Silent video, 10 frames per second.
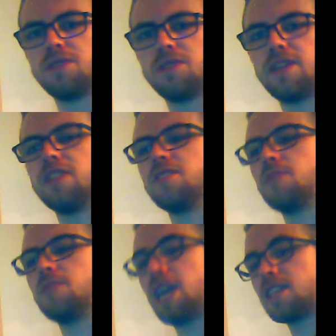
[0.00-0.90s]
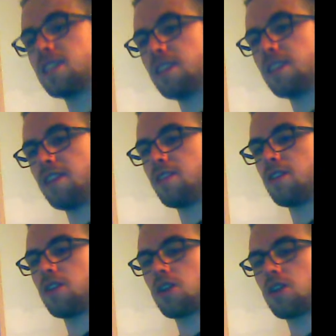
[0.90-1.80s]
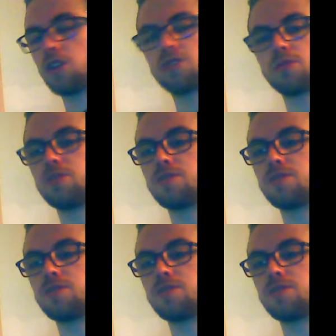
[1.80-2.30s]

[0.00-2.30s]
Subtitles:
of energy, but actually they're a consequence of